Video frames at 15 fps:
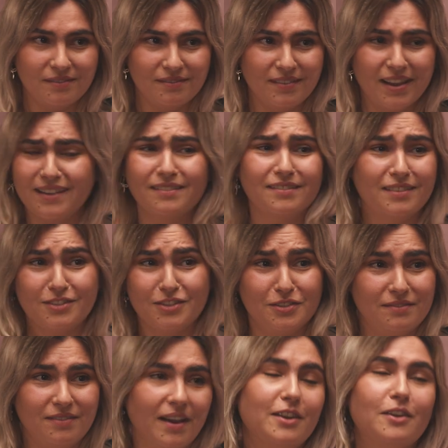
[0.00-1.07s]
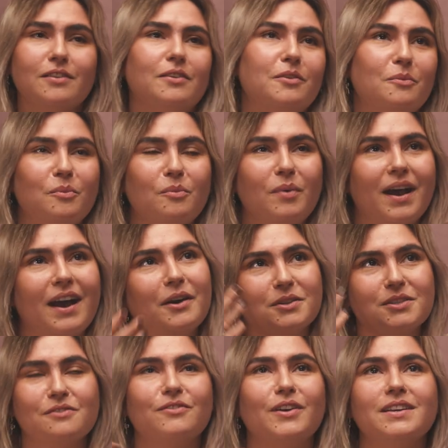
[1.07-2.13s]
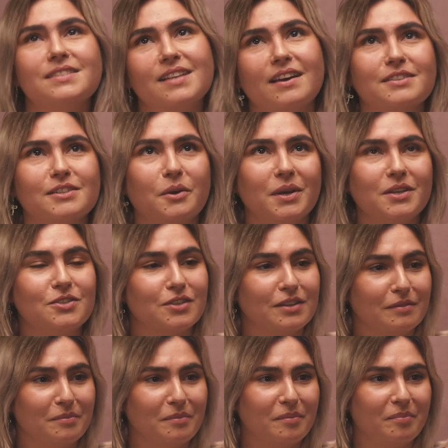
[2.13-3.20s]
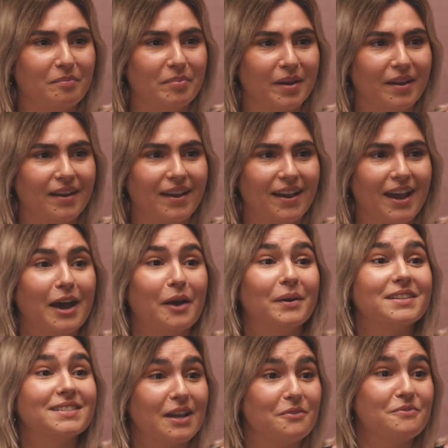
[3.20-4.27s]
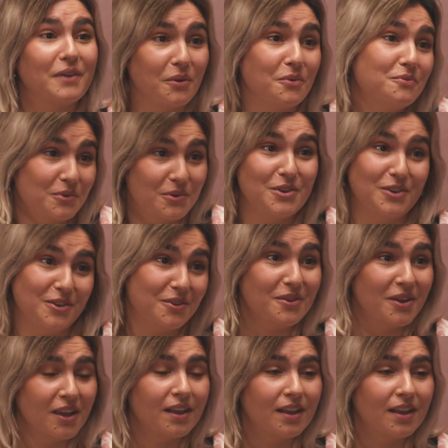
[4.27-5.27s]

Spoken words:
like, I don't know how to phrase that as a question, but how has that felt for you?